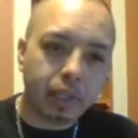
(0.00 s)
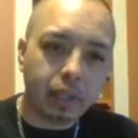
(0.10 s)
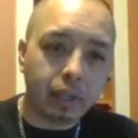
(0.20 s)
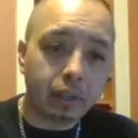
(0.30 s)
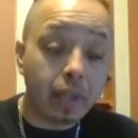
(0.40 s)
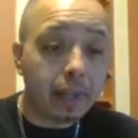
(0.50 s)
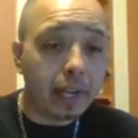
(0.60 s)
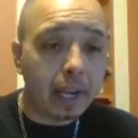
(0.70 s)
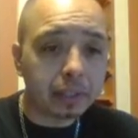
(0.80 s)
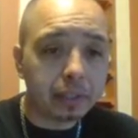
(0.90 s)
And
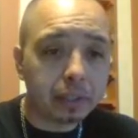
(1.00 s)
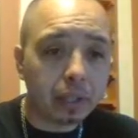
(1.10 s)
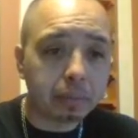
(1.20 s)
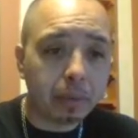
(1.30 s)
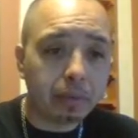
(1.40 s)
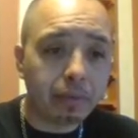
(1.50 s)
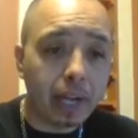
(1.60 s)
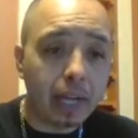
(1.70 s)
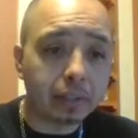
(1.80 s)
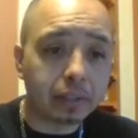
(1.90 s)
they actually charge pretty
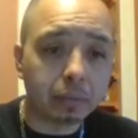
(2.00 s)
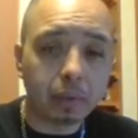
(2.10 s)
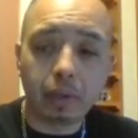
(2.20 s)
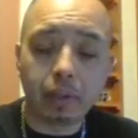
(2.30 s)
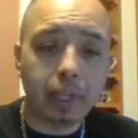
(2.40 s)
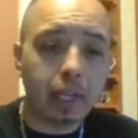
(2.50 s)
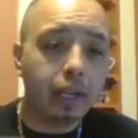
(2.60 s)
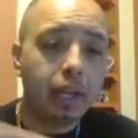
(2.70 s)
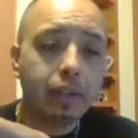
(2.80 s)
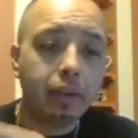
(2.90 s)
fast as well, and
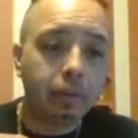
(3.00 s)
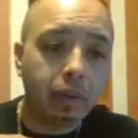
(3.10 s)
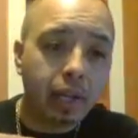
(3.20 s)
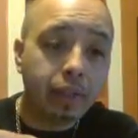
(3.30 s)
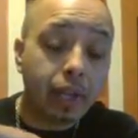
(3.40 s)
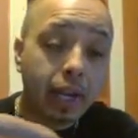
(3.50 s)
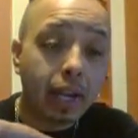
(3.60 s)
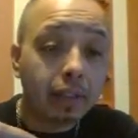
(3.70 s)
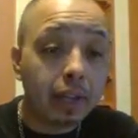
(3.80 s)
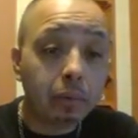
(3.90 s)

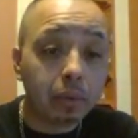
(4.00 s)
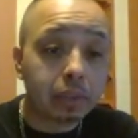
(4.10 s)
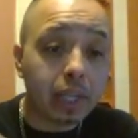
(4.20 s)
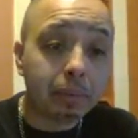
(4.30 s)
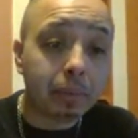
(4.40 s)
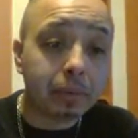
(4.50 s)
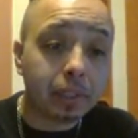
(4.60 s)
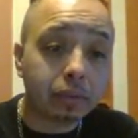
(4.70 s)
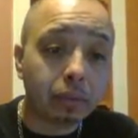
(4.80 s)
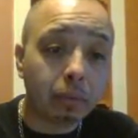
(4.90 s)
they will stop
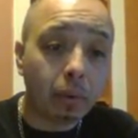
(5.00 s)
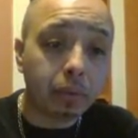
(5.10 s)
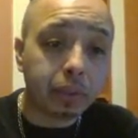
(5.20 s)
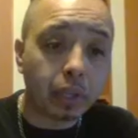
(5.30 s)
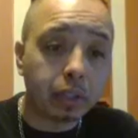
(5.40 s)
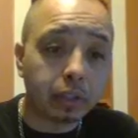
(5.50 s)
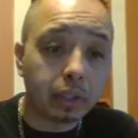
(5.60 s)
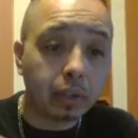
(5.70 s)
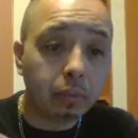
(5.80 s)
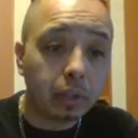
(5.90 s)
themselves from overcharging.
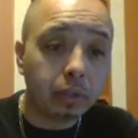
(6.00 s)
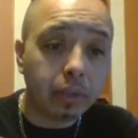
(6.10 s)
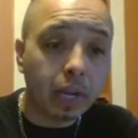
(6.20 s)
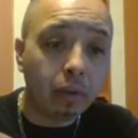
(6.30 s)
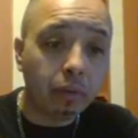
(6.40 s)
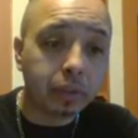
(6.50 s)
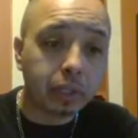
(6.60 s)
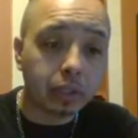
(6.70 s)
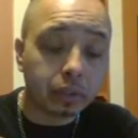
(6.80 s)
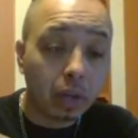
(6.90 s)
They will not
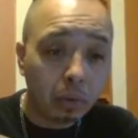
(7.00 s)
overcharge.